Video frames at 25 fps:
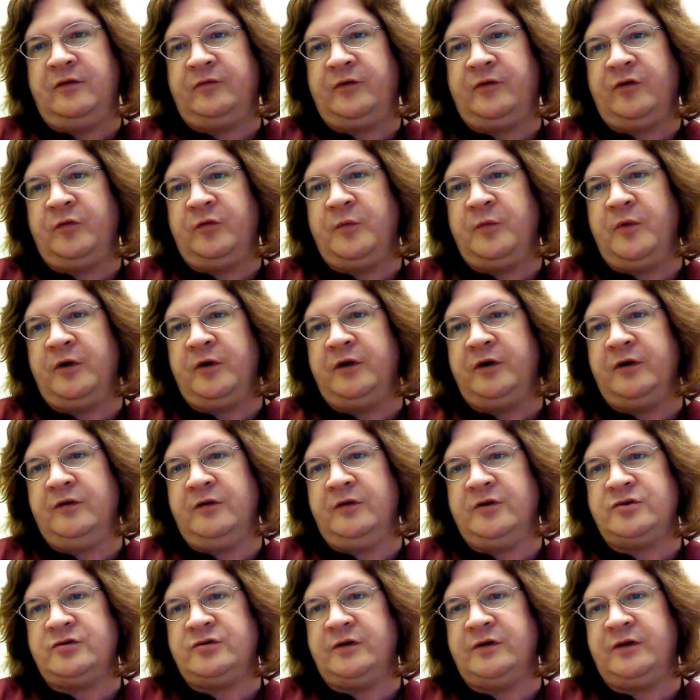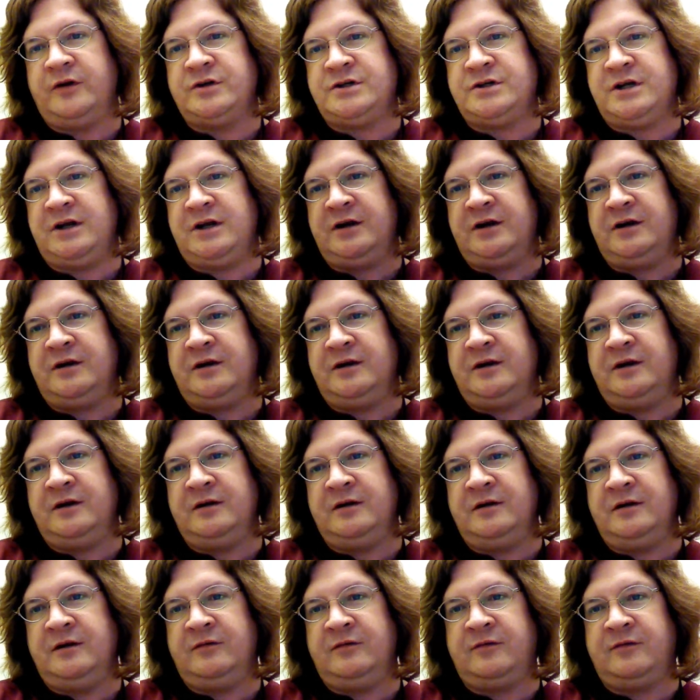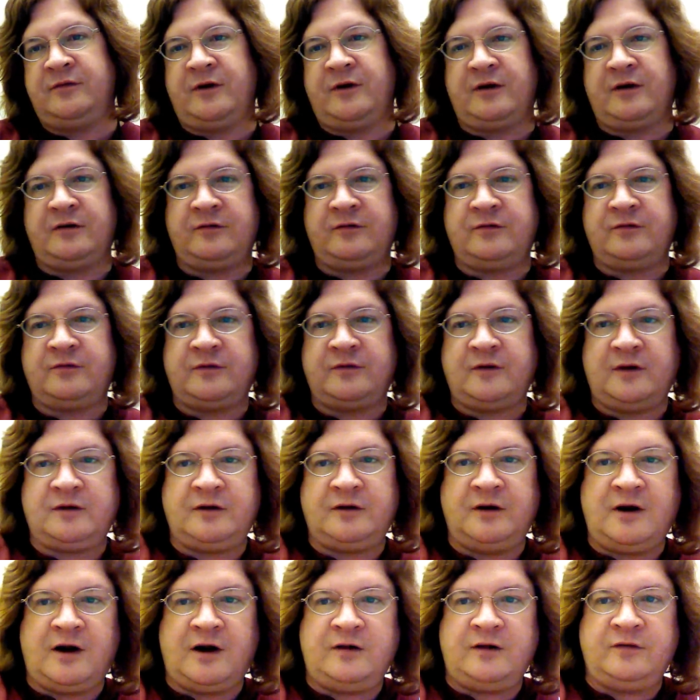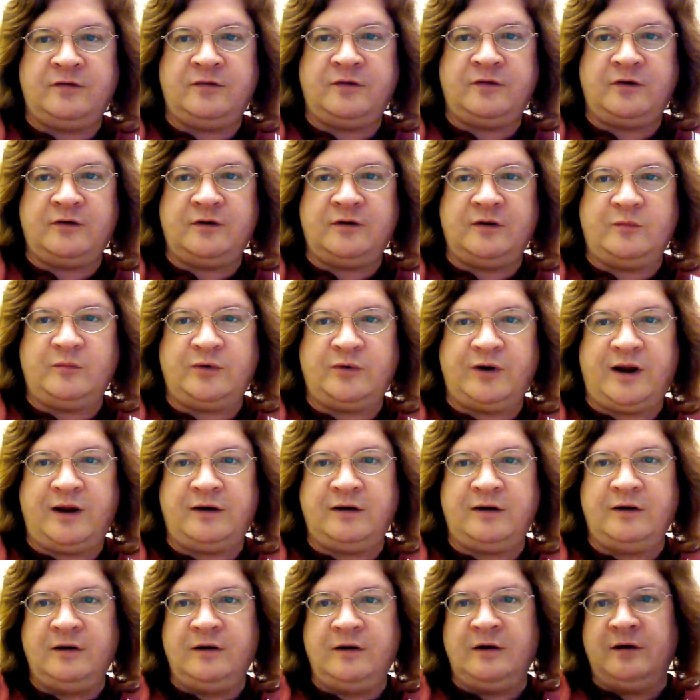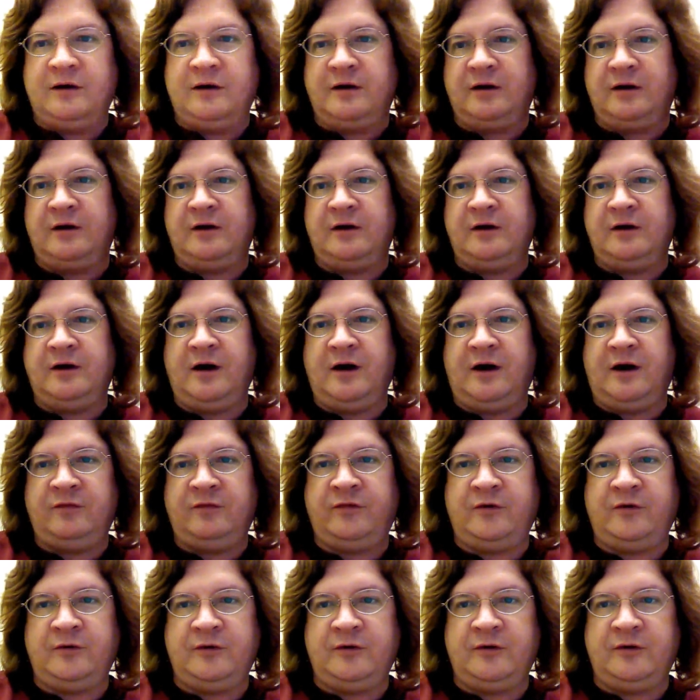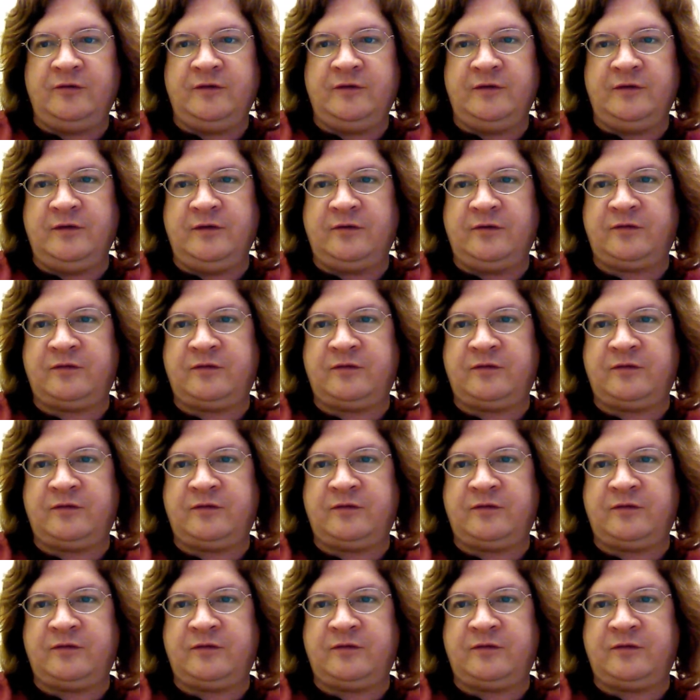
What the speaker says: first book in the trilogy. It stars Gonzo and Brett. Gonzo is in